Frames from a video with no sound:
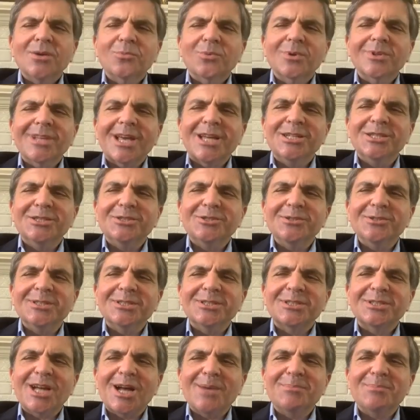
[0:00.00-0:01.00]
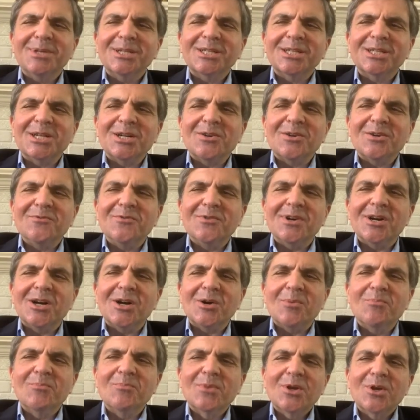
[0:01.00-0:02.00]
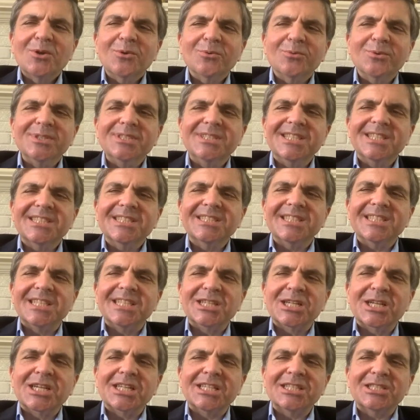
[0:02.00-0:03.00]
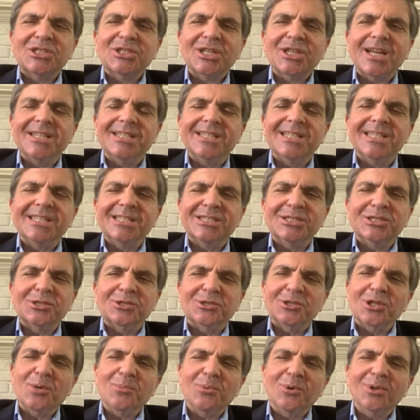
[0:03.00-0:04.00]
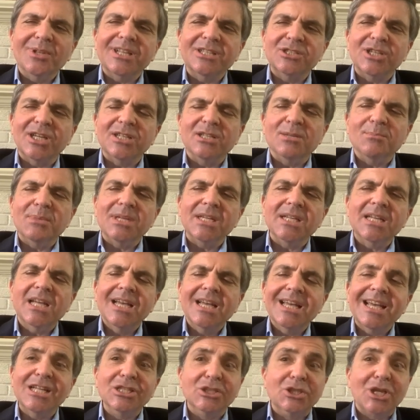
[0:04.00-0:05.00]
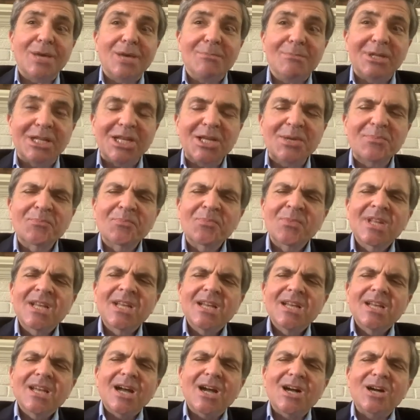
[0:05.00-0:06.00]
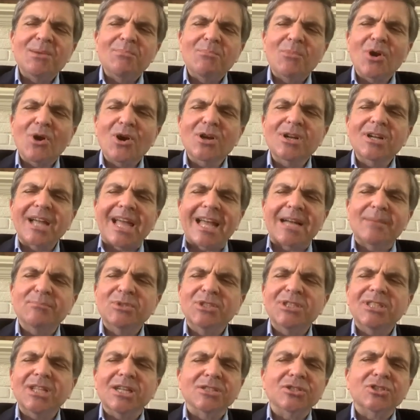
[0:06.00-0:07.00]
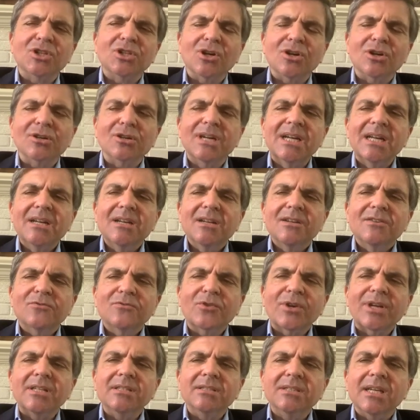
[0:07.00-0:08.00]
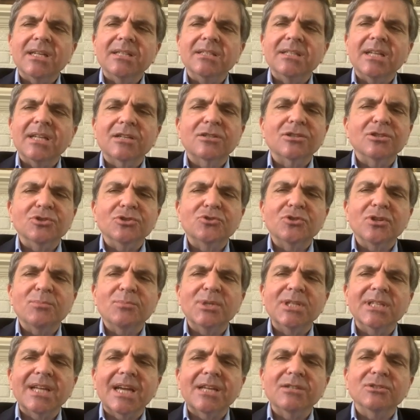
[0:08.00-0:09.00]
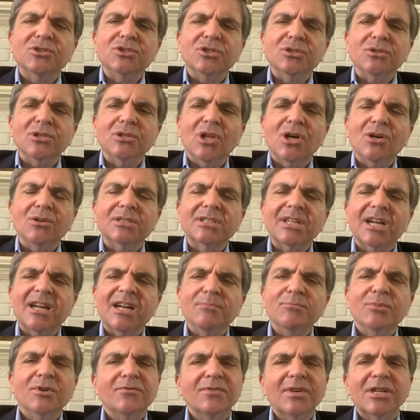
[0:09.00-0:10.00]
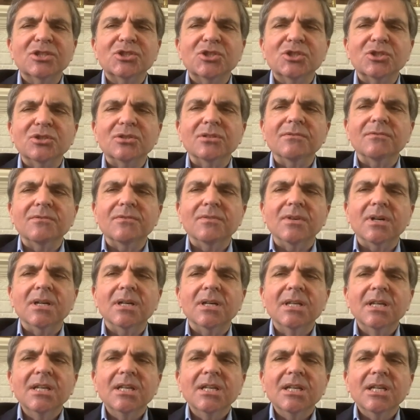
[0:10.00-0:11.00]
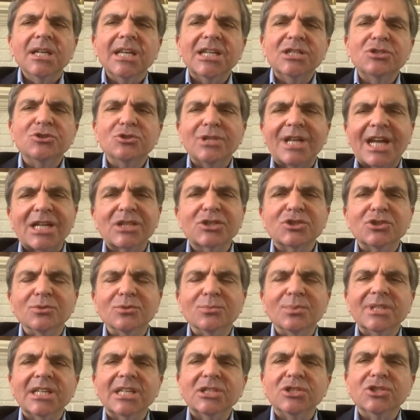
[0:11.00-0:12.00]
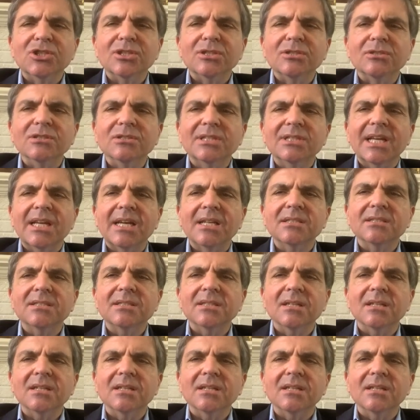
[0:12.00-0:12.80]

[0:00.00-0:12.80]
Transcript: related to this topic of resisting Chinese global hegemony, Mark Amstutz, our friend and contributing editor, longtime professor of international relations at